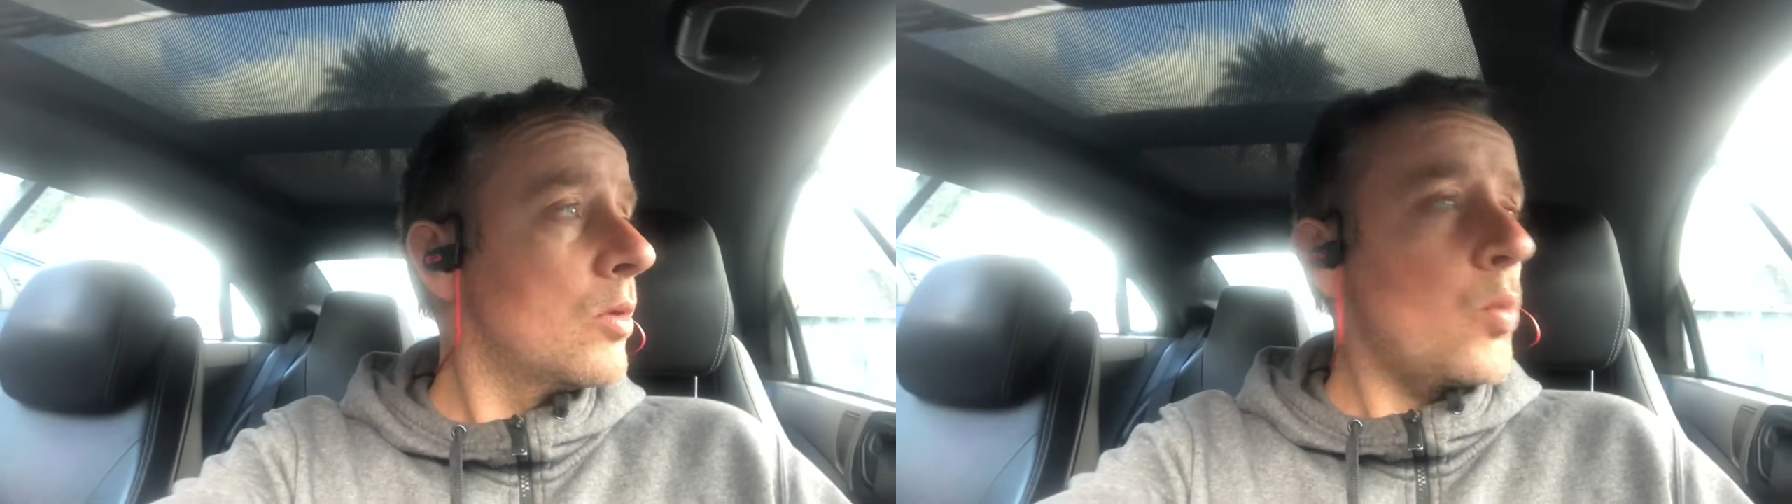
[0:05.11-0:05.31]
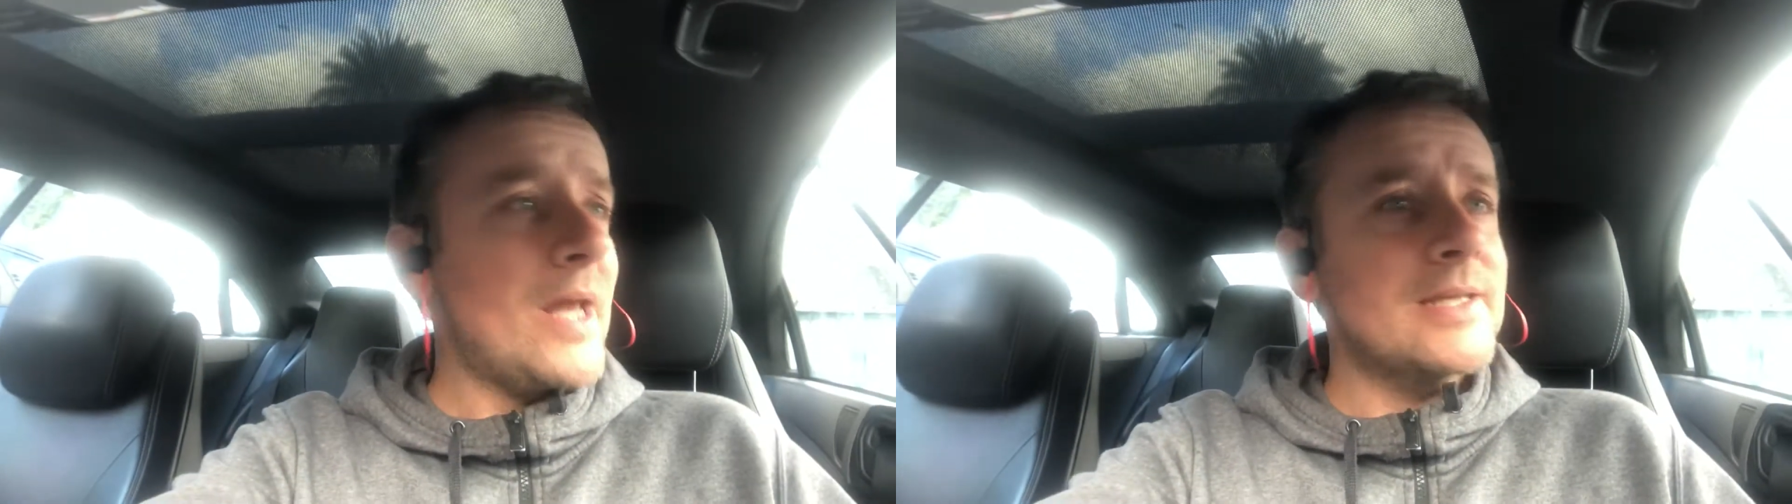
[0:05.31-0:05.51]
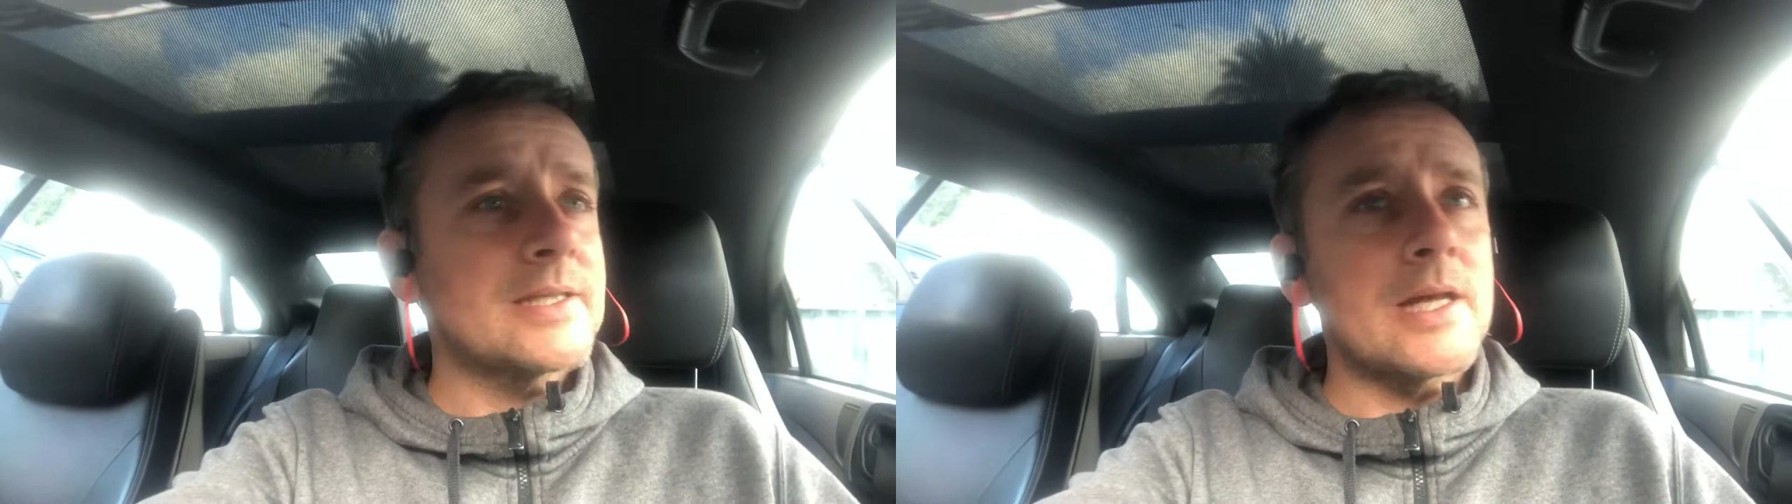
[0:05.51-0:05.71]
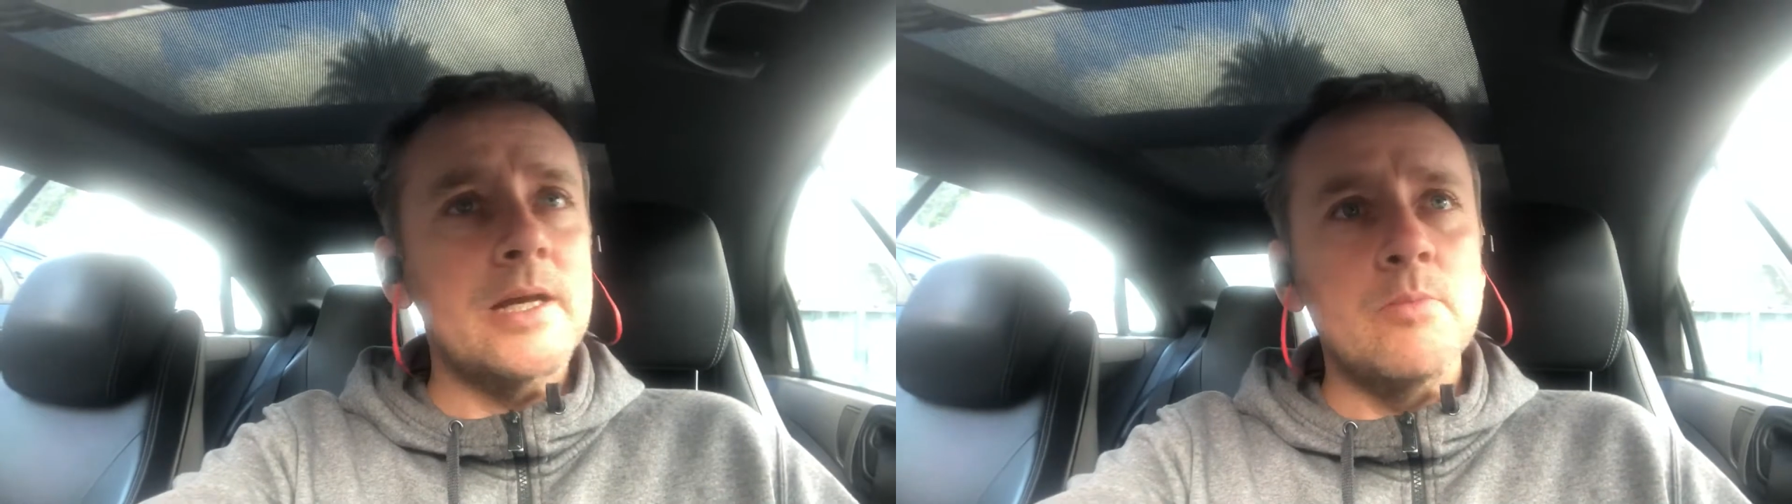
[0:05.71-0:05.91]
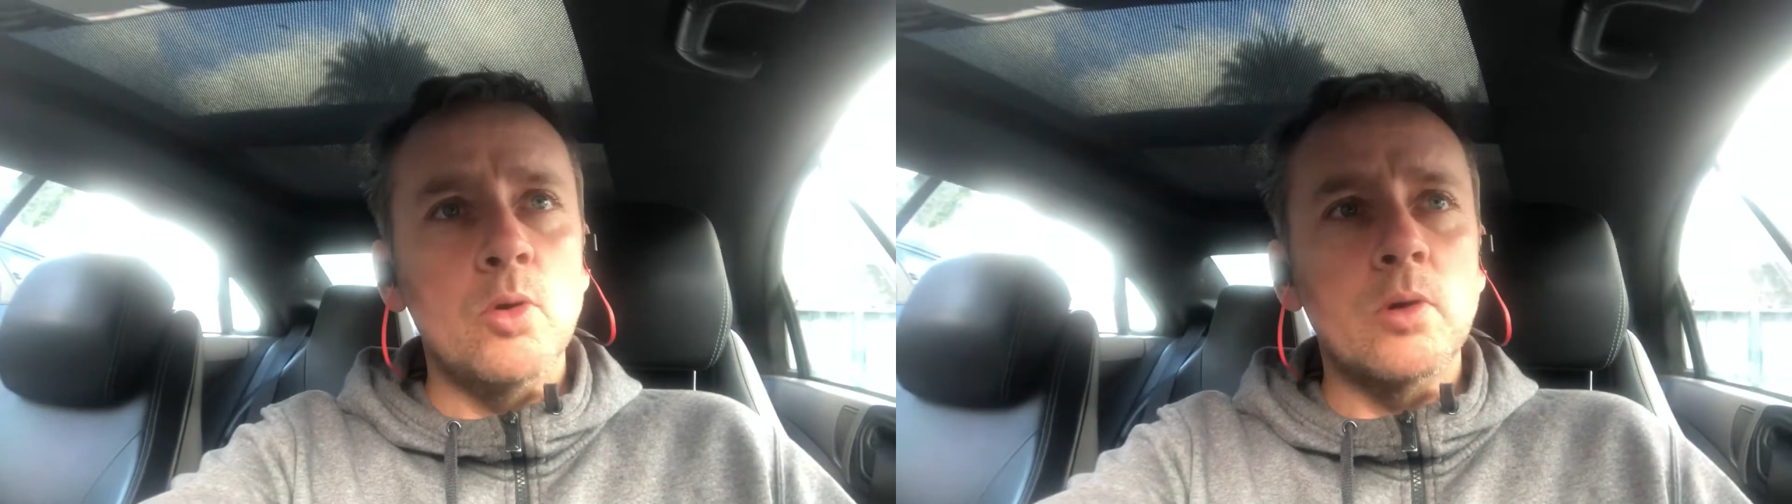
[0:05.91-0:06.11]

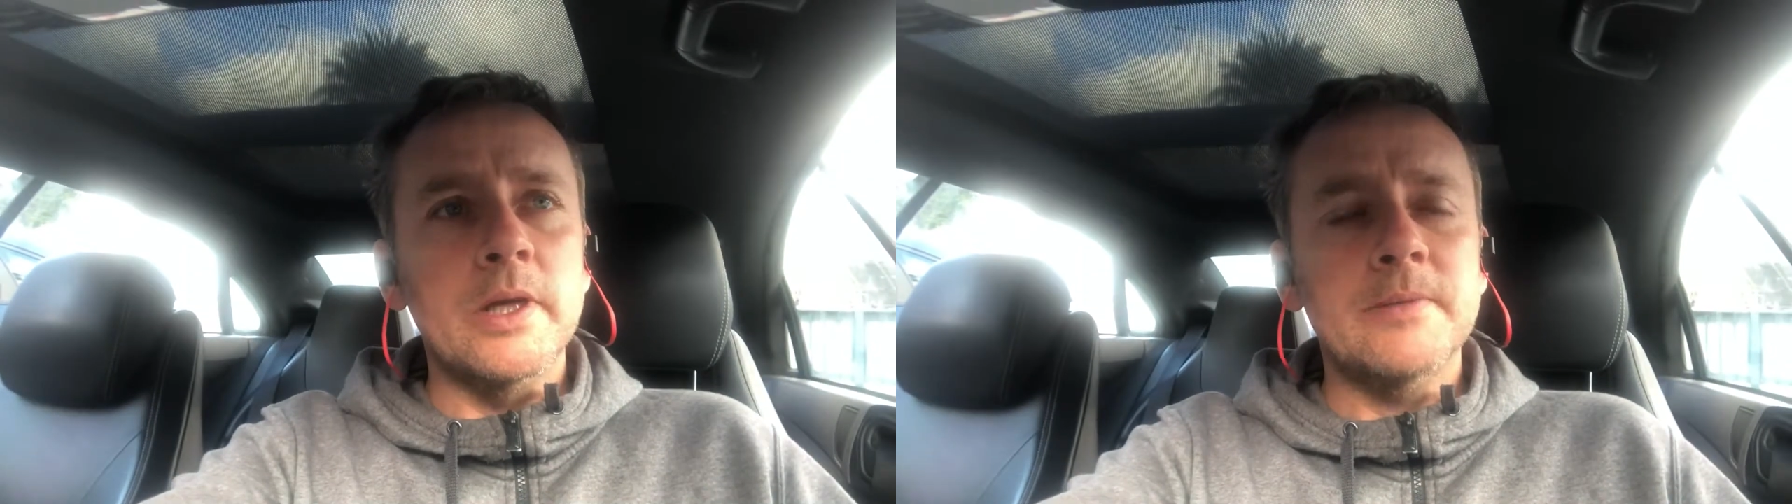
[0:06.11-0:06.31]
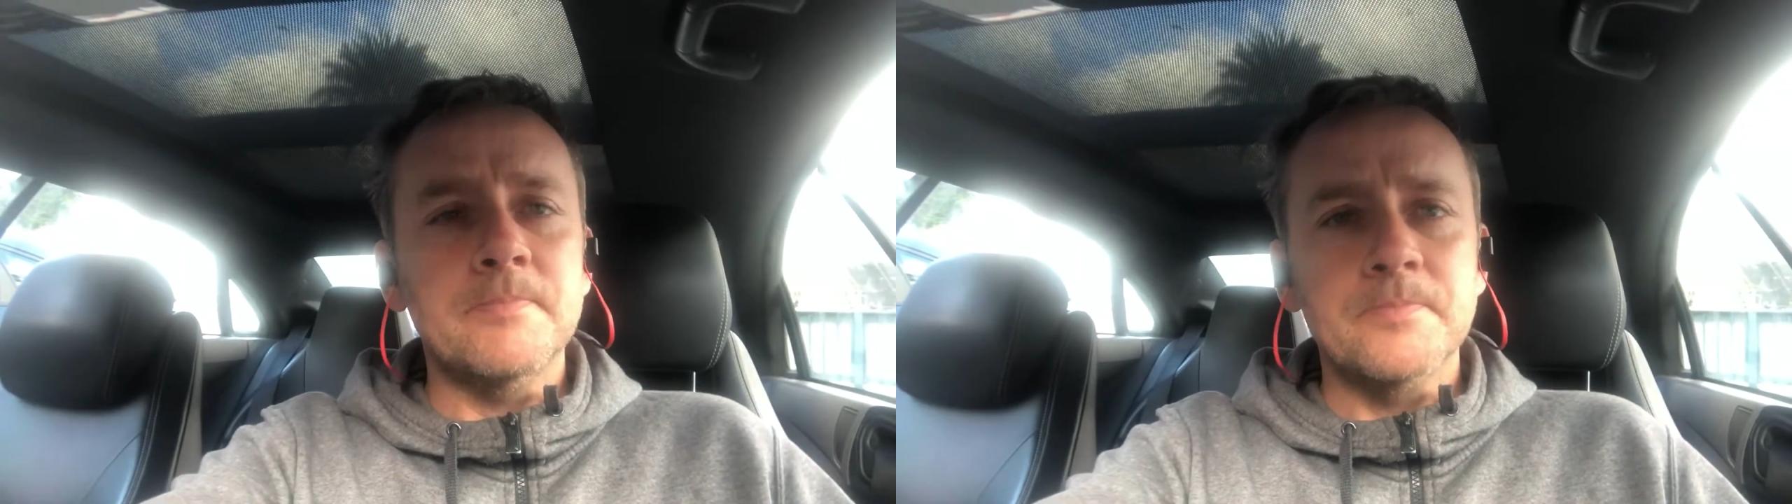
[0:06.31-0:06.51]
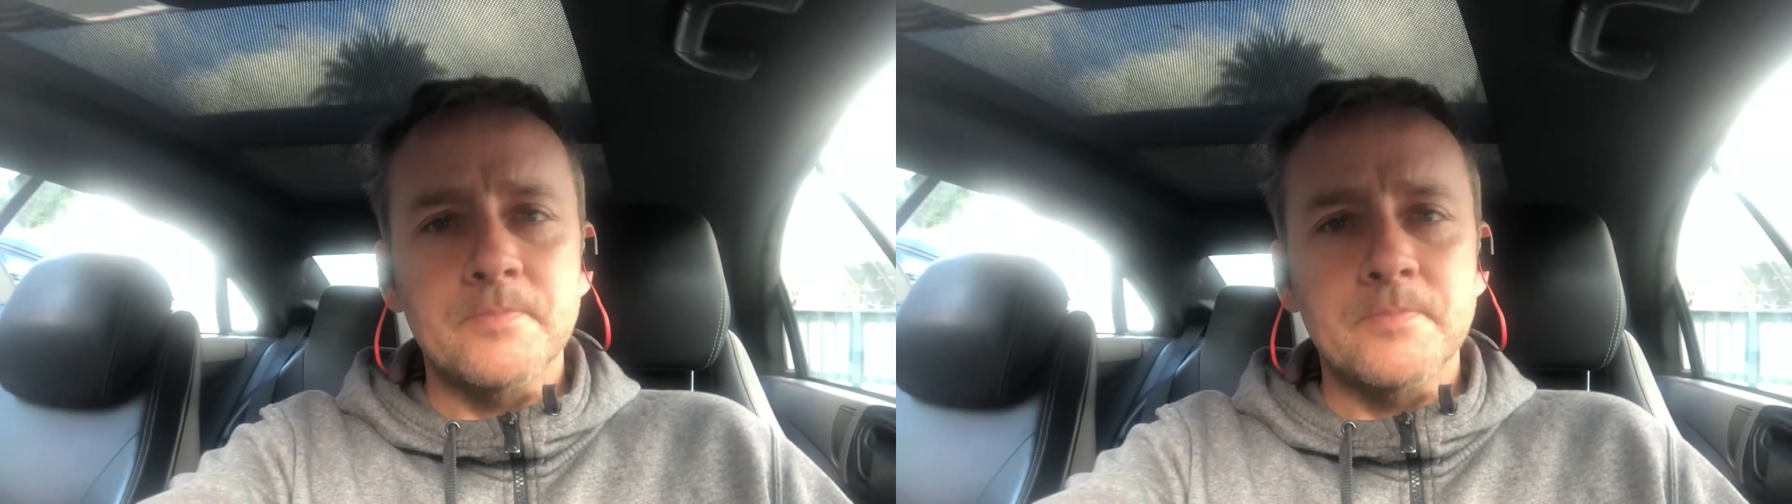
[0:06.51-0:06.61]
Wednesday morning,